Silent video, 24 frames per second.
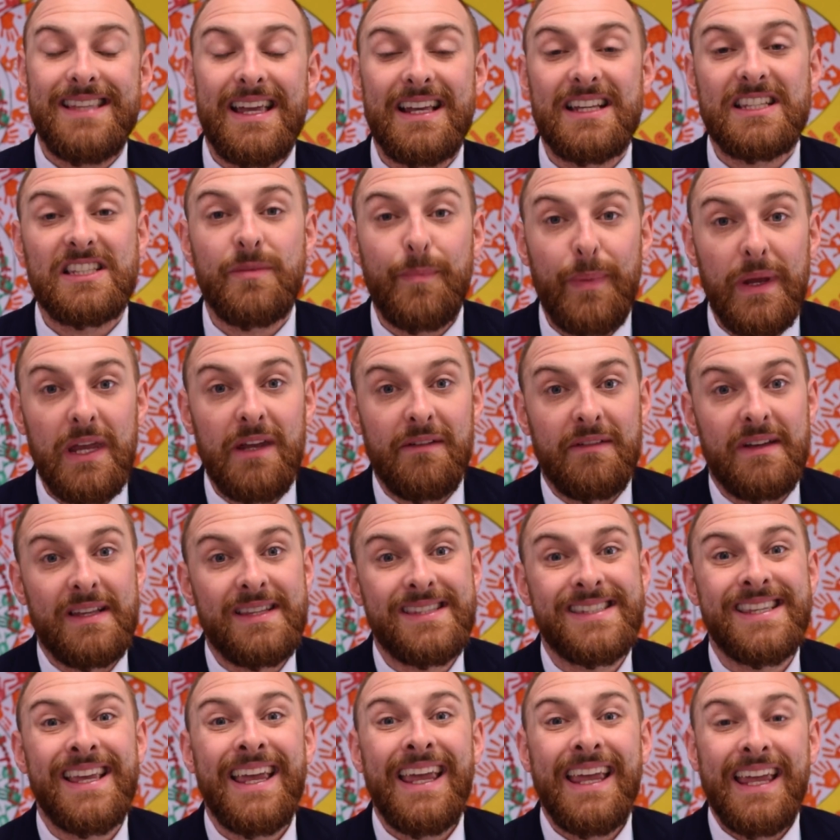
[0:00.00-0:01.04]

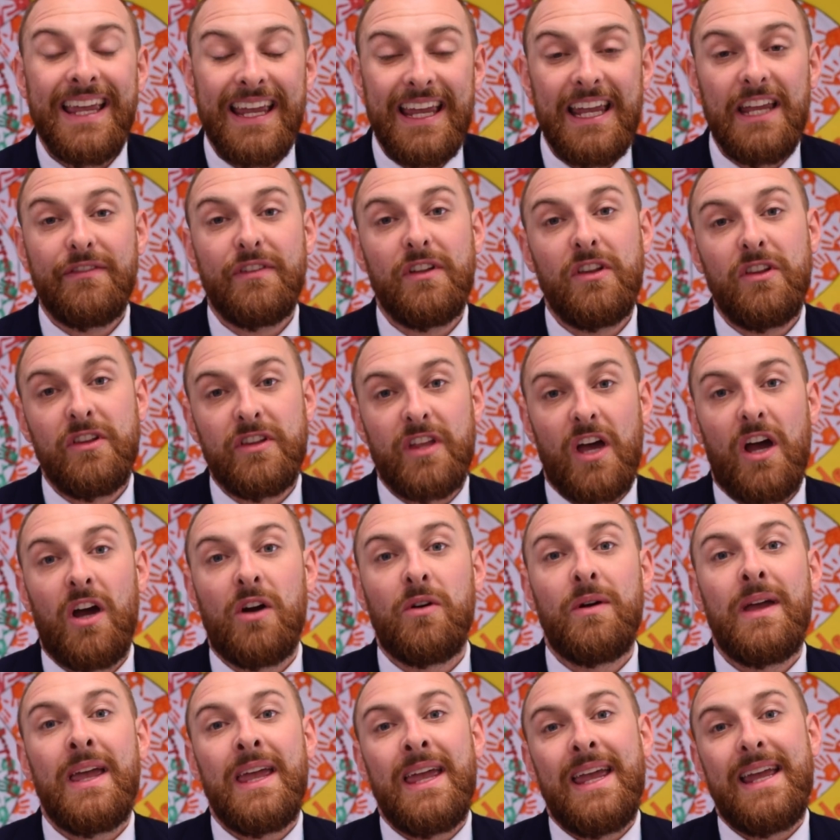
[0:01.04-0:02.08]
experience, even
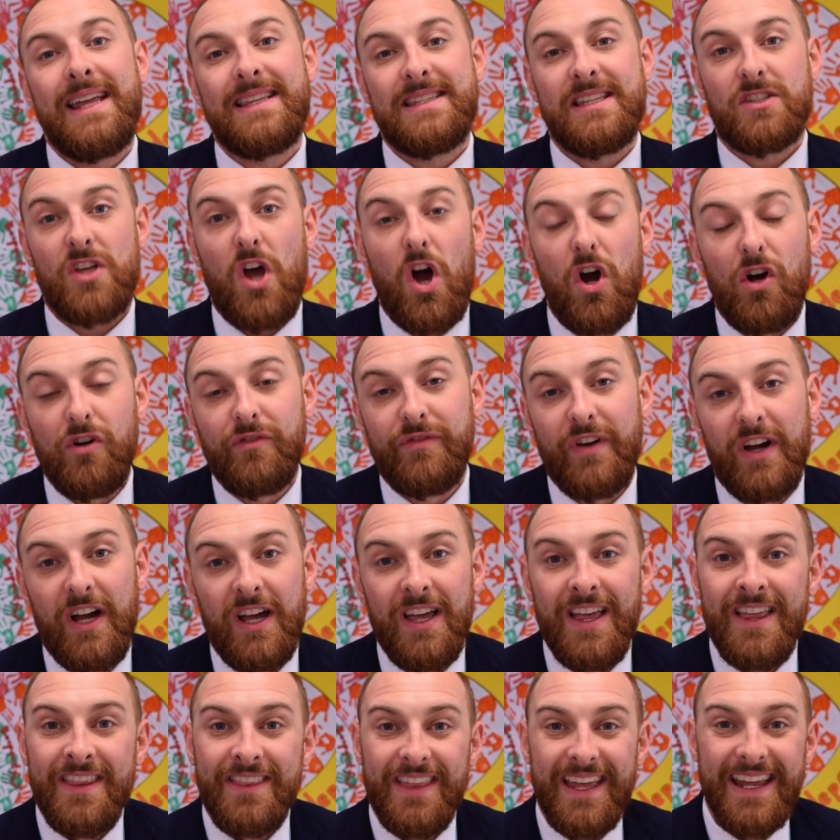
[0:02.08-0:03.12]
though it is over
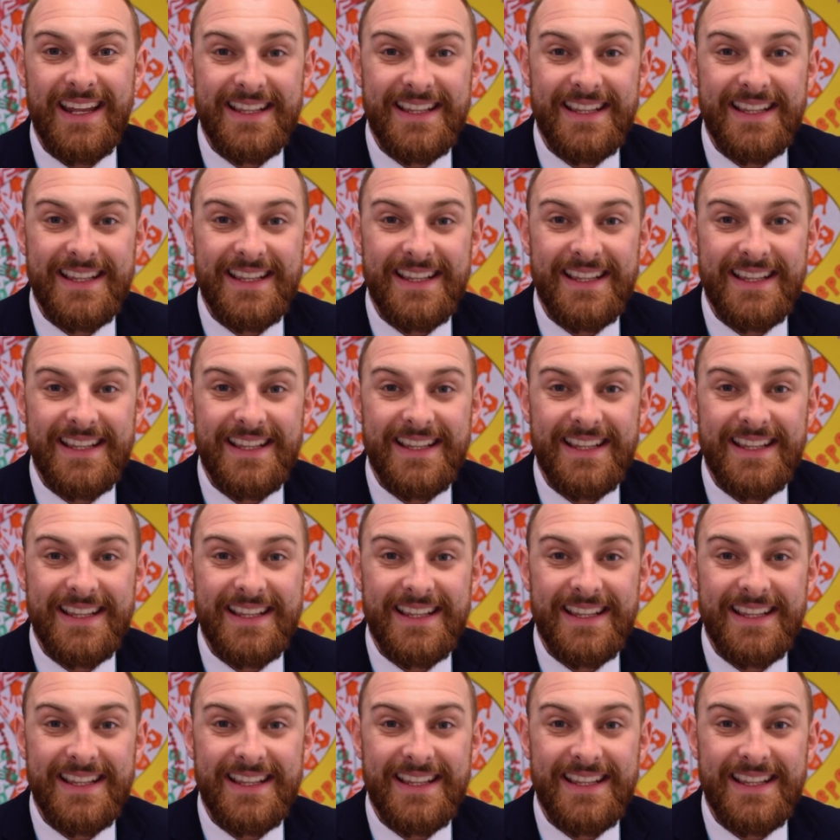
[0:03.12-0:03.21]
the